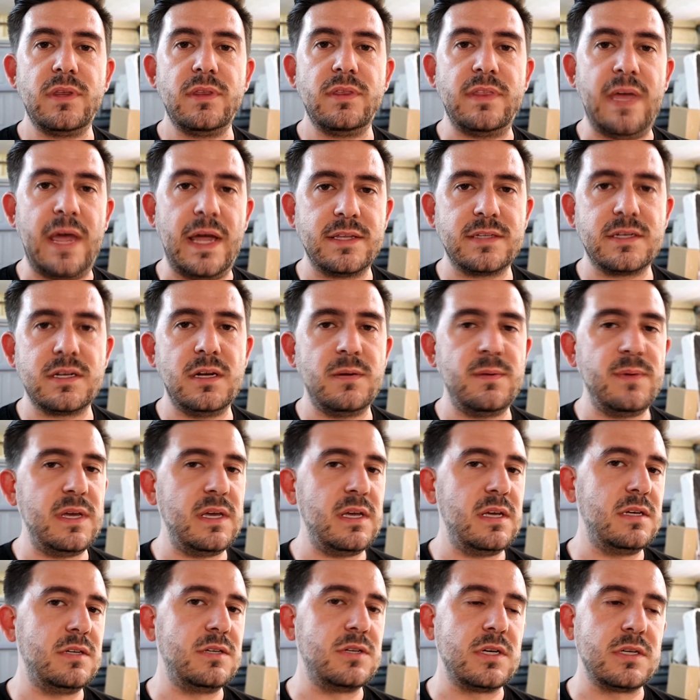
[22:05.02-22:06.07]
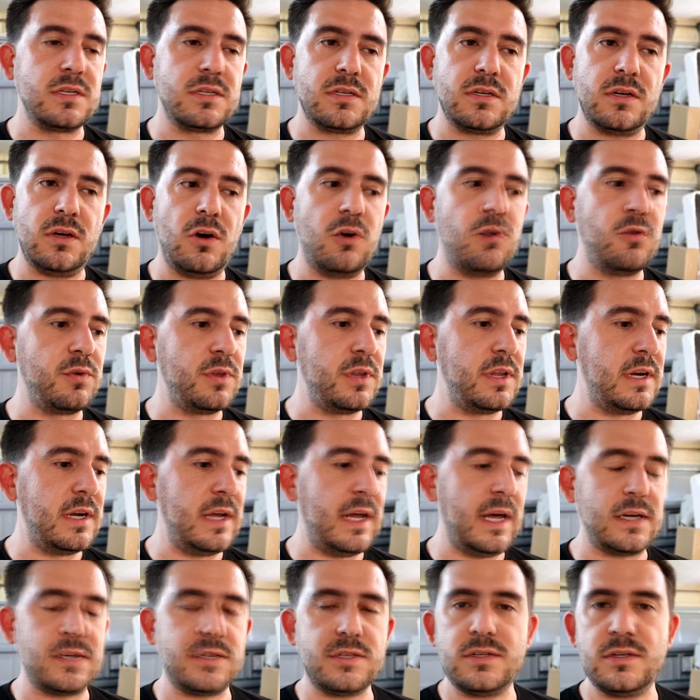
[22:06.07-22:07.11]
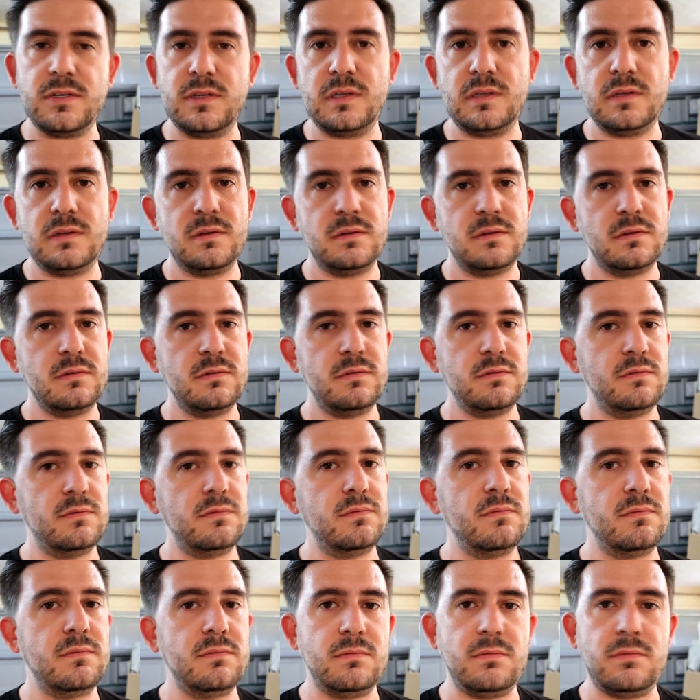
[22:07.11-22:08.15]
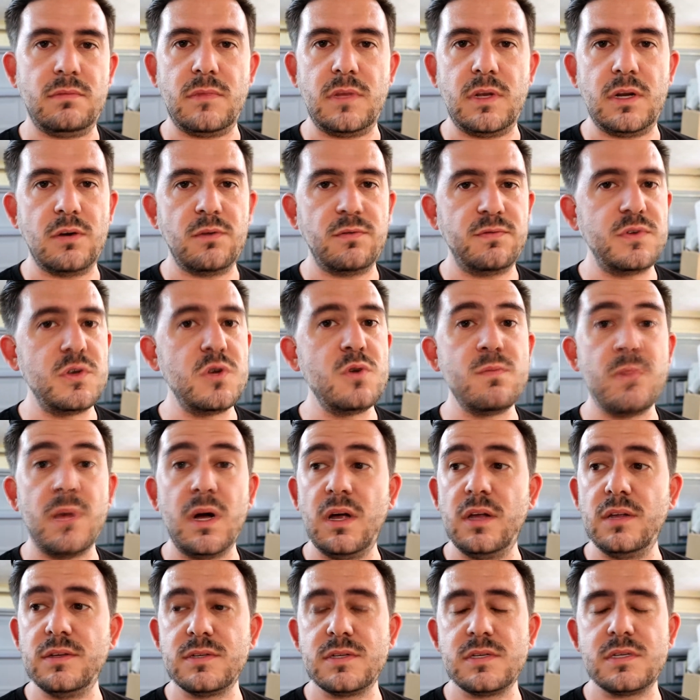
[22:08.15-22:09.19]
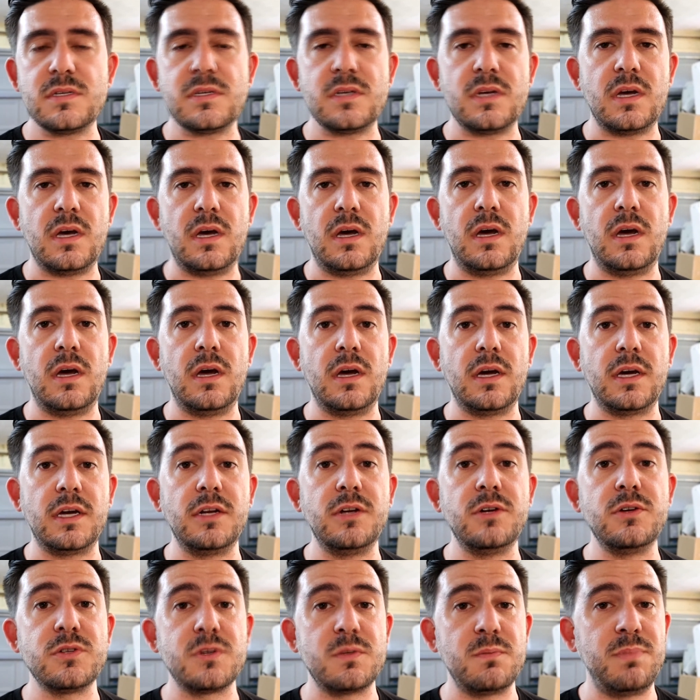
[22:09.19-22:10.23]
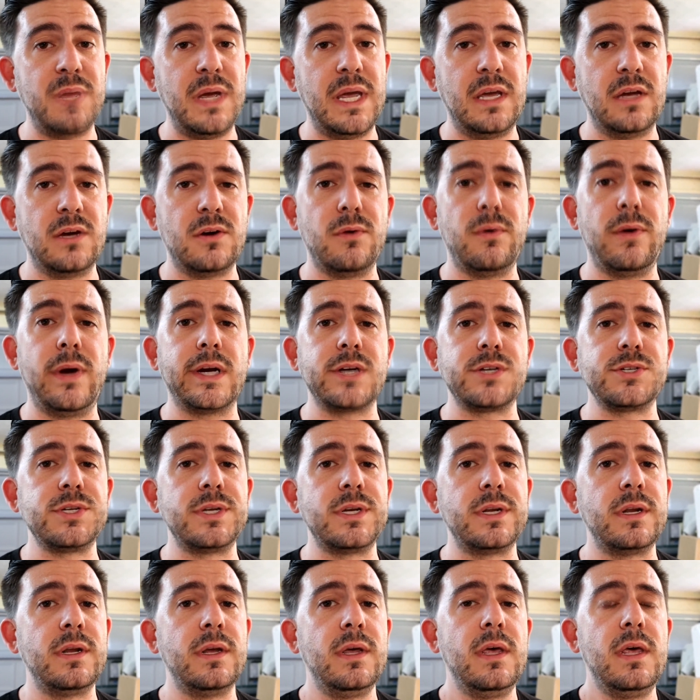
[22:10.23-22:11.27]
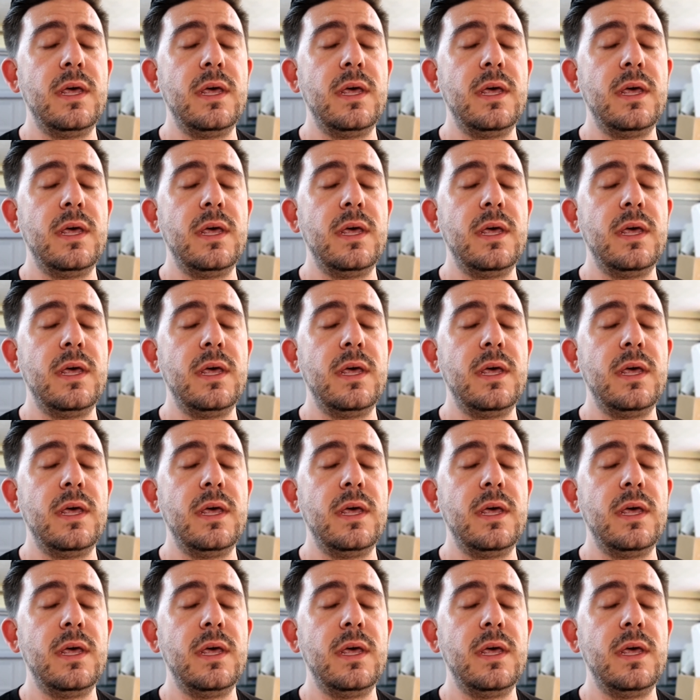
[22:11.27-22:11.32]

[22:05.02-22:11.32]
that's going to be just over the next, few months. Going to do some paint correction.